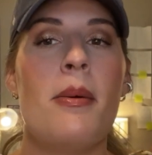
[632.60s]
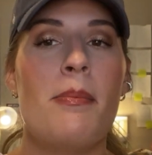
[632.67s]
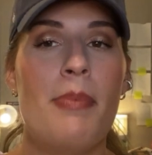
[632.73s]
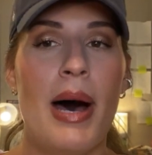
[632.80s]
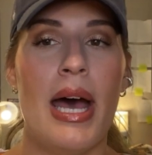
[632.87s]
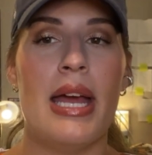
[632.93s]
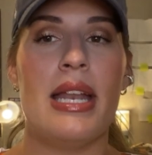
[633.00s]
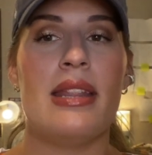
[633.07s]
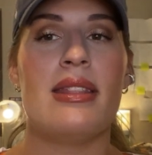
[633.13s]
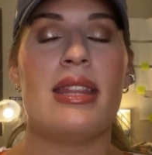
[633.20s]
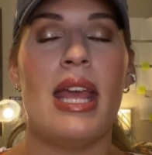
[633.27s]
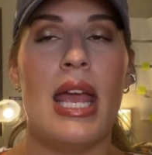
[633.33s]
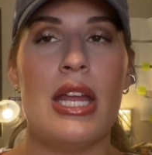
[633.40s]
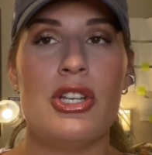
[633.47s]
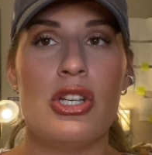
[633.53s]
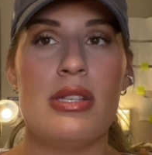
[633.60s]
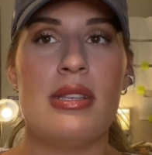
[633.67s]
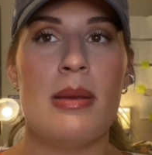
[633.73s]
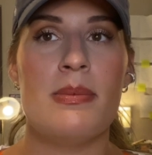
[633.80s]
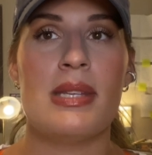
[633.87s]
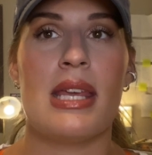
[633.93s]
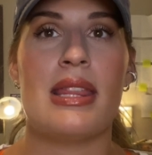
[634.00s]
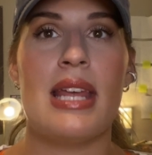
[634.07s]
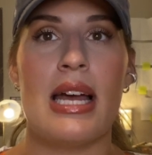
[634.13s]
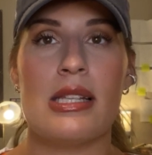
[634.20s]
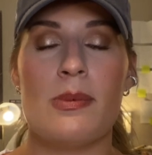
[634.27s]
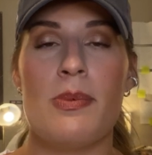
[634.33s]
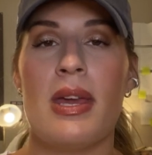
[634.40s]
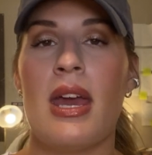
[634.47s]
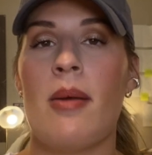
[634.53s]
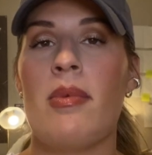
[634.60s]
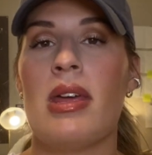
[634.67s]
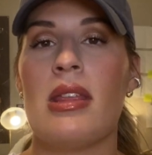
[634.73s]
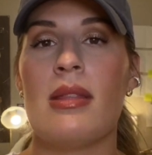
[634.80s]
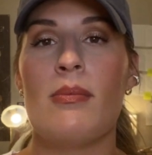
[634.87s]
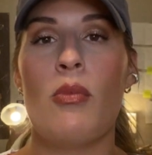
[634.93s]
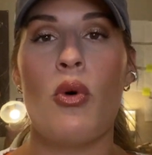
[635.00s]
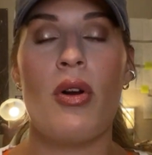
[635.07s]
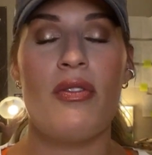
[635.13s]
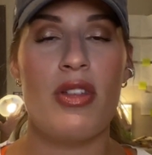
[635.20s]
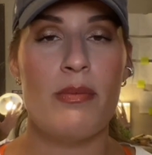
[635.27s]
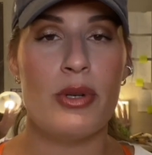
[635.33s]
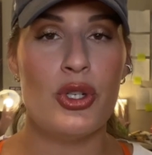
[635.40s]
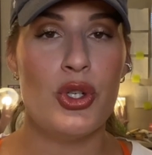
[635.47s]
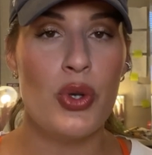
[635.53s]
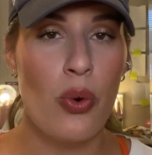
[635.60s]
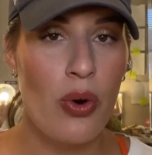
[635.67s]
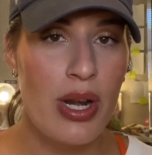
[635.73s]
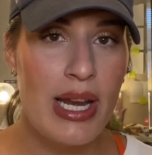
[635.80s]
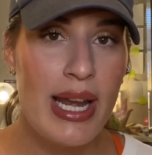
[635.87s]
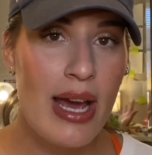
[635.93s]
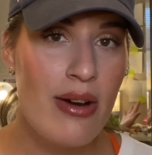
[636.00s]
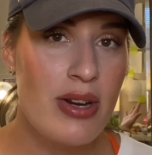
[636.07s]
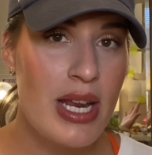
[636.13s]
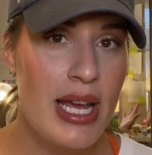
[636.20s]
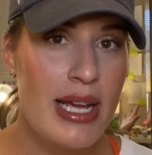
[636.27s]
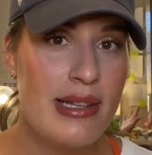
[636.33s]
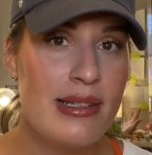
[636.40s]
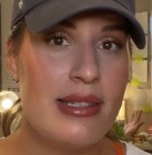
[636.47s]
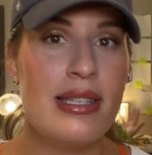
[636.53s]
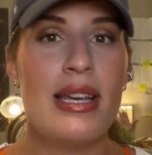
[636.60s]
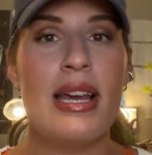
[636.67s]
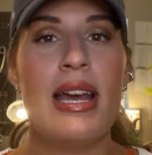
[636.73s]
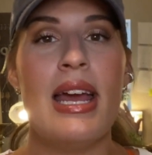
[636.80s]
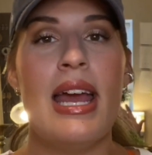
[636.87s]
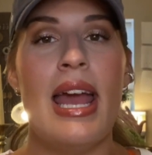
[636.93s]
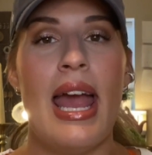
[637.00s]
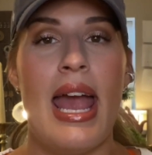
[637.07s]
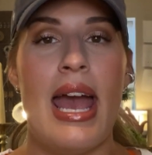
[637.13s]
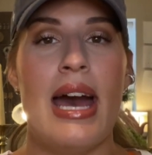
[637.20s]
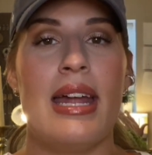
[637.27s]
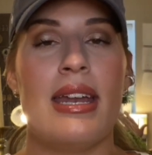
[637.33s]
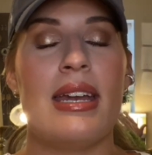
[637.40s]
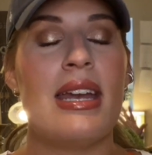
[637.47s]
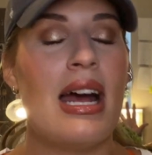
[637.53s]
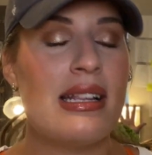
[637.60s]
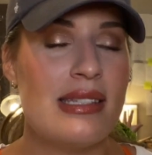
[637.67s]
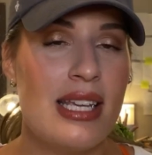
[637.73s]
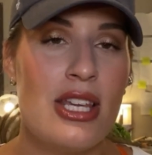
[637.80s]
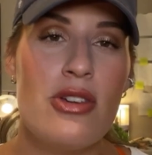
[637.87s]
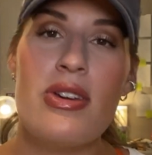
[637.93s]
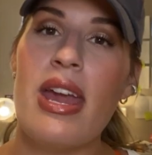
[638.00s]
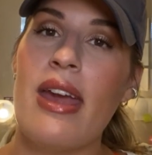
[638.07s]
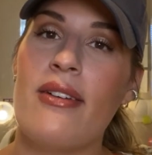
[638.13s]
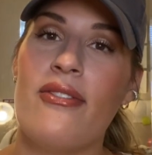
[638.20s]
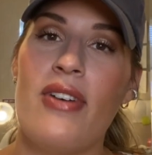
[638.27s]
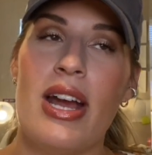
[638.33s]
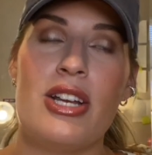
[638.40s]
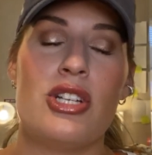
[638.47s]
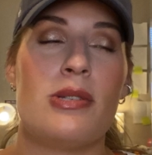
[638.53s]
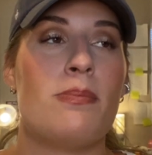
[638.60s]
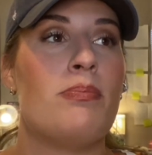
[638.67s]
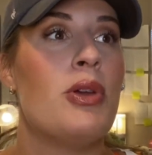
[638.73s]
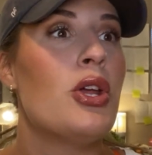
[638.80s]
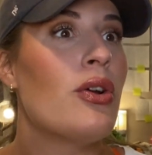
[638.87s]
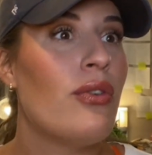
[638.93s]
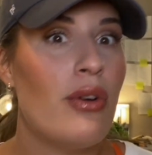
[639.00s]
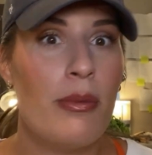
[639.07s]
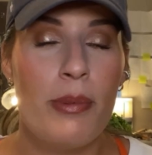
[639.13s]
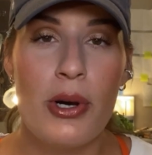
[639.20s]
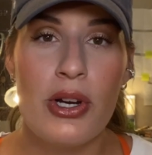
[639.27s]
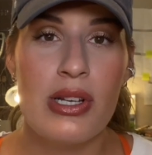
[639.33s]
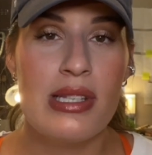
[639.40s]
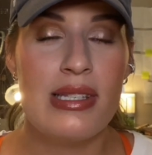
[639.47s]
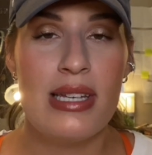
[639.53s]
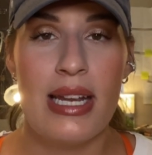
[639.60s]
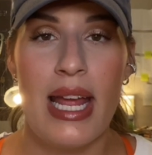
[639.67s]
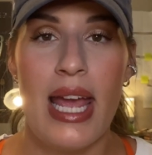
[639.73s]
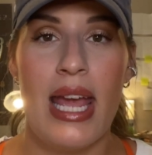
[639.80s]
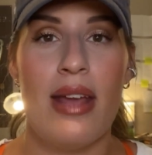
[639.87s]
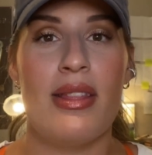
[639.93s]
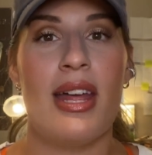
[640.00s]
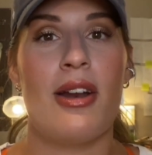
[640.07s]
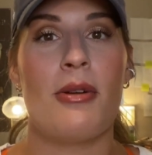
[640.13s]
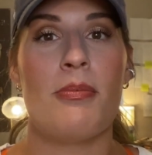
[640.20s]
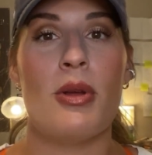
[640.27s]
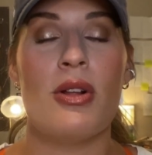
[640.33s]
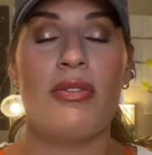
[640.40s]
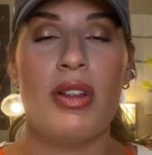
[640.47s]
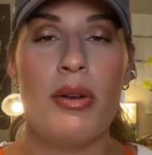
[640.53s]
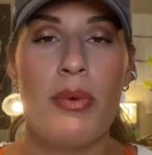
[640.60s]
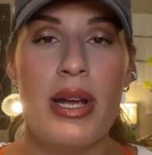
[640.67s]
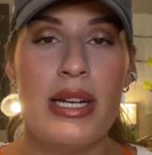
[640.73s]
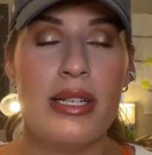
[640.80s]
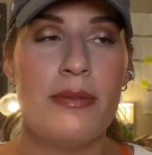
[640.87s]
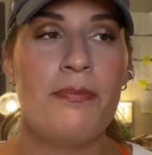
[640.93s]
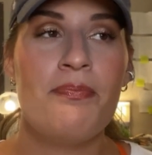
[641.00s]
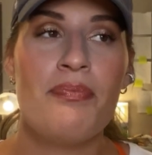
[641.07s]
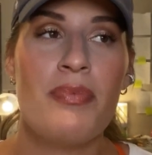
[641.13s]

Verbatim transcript: but it just seems like that's becoming more of the majority nowadays. And not saying you can't find just beautiful books today that are beautifully written,